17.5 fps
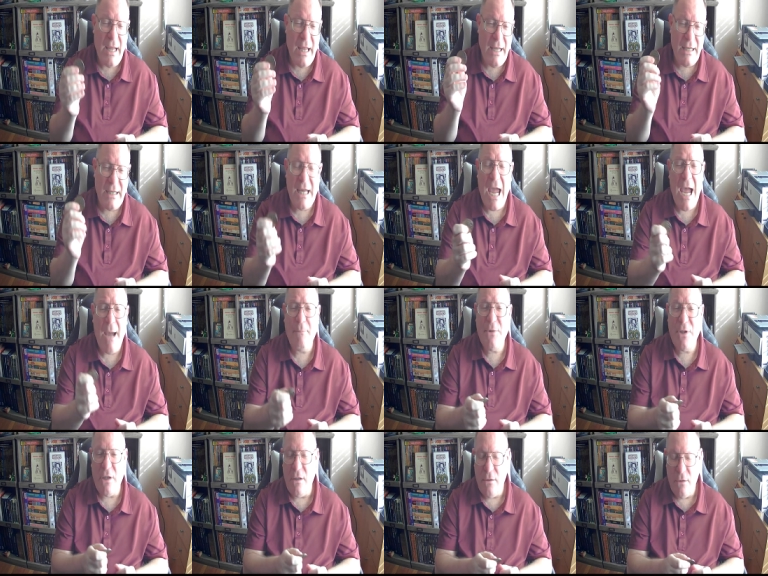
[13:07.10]

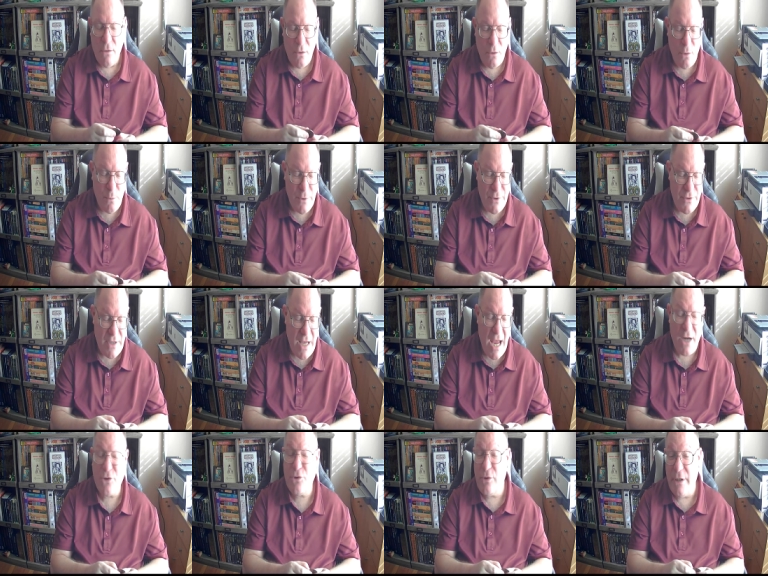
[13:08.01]
captain who was
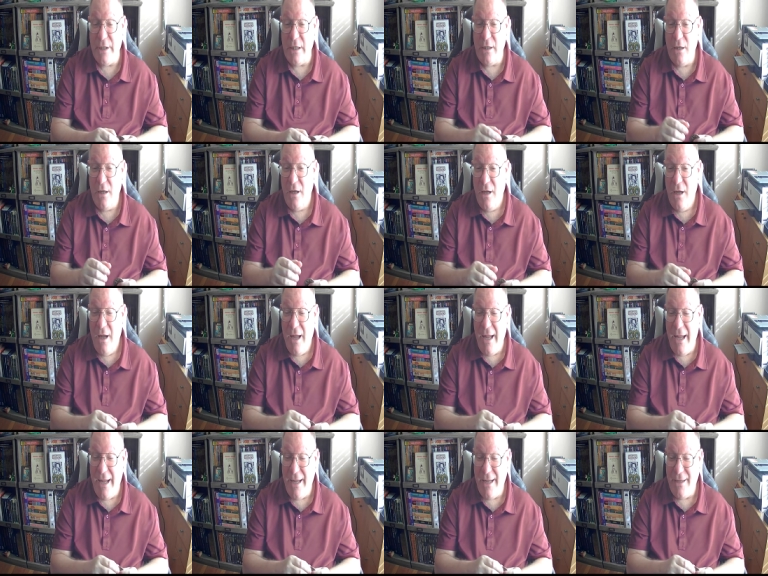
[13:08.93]
actually
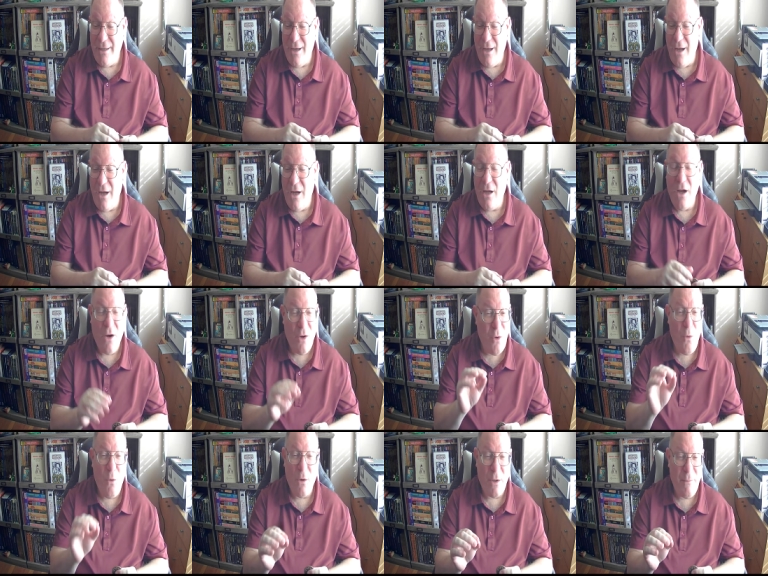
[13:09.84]
a
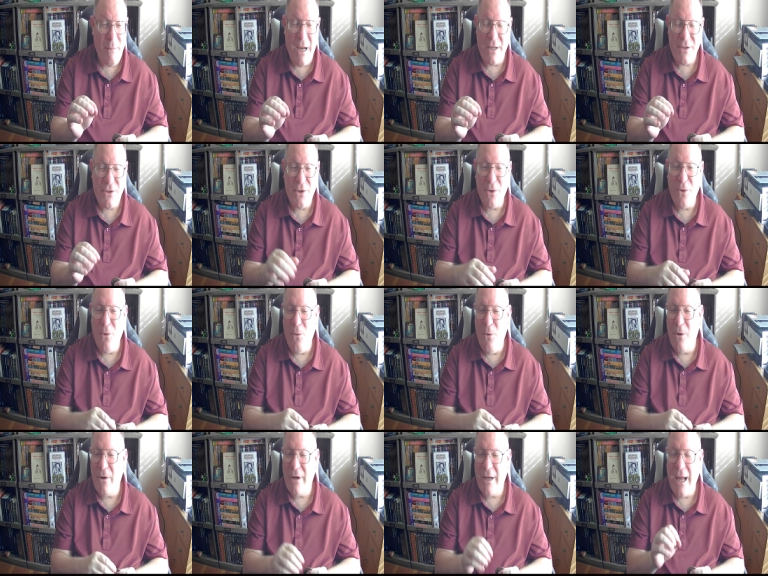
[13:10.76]
Quartermaster
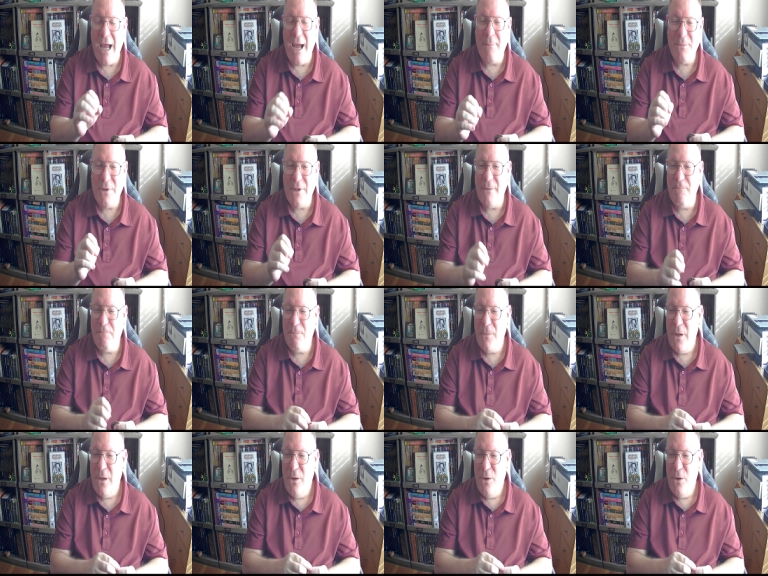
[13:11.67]
Corps captain,
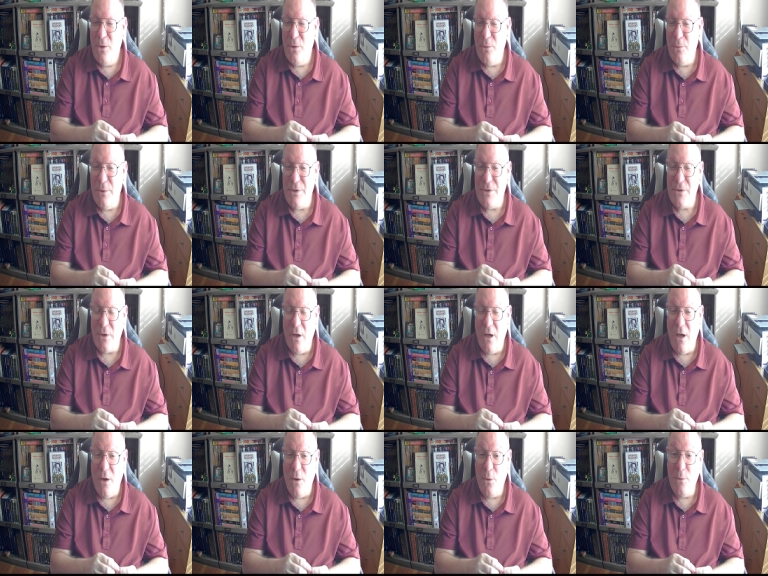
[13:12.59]
who was
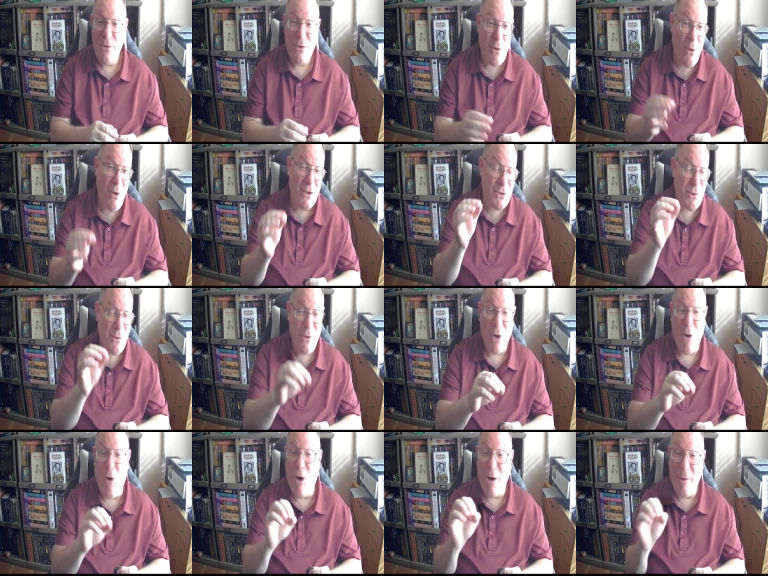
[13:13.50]
also an
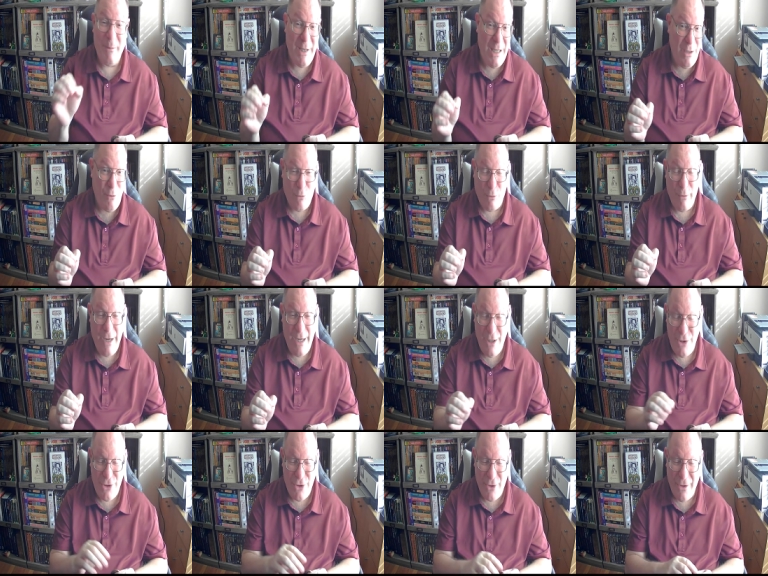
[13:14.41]
Army
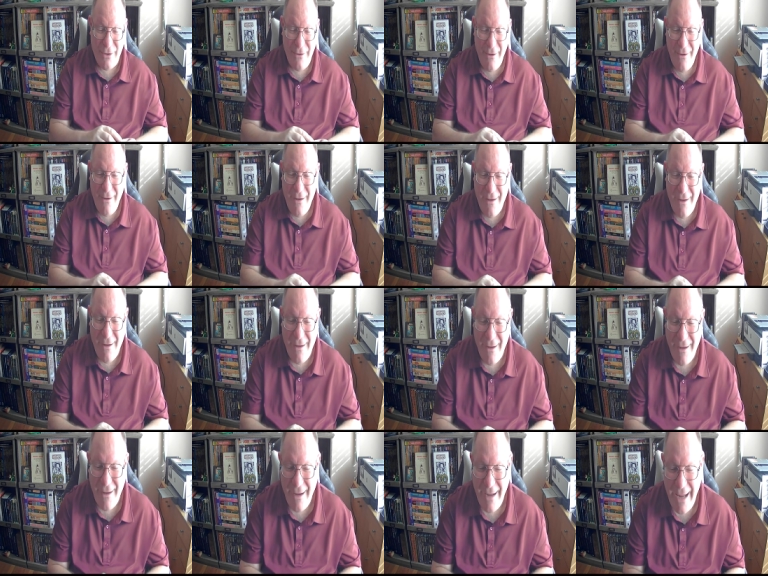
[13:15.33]
Ranger
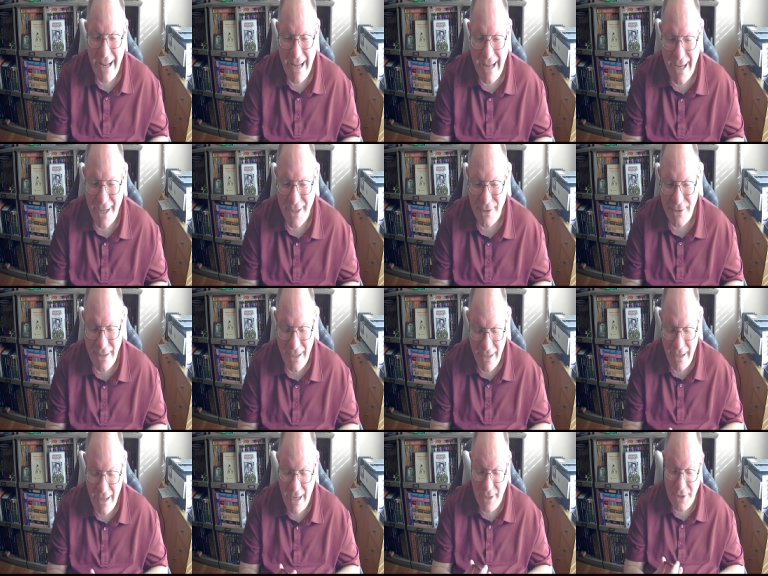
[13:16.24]
and
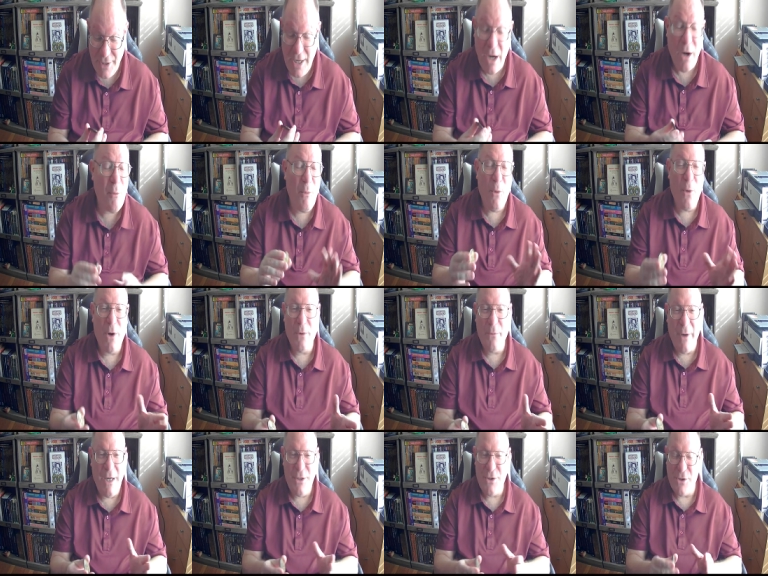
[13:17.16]
an Airborne
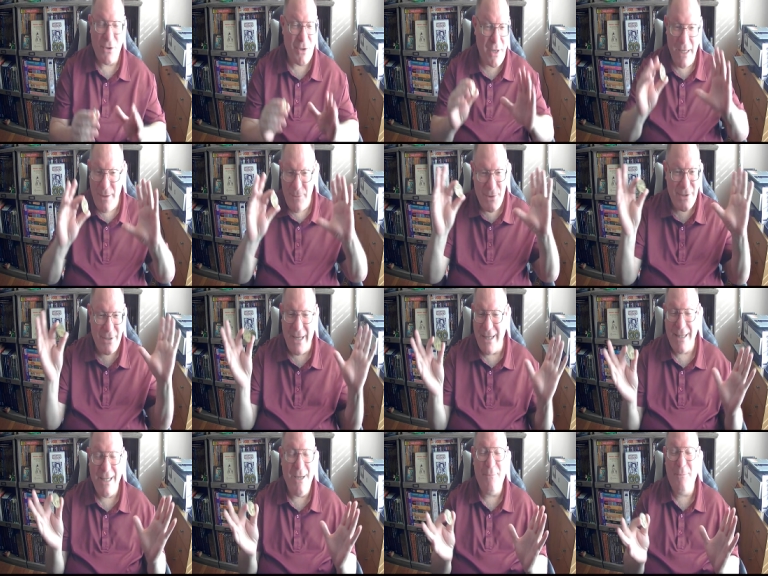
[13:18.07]
Ranger. So he was like
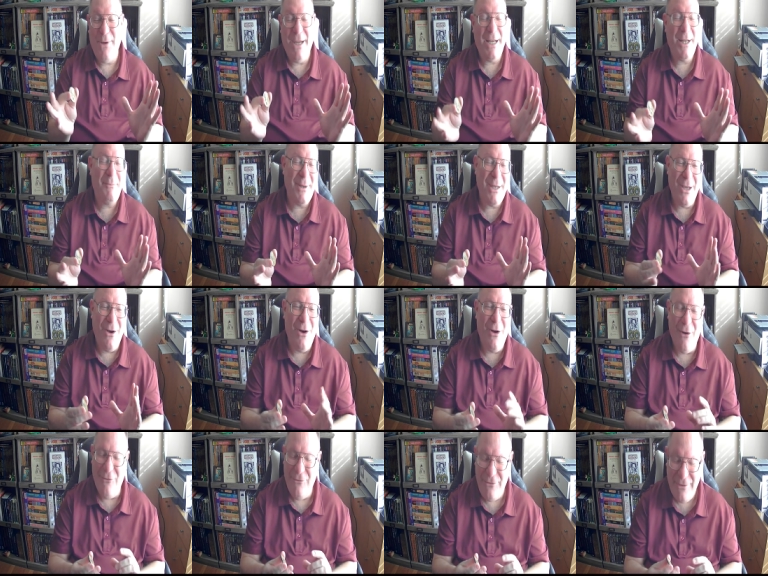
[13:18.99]
the epitome of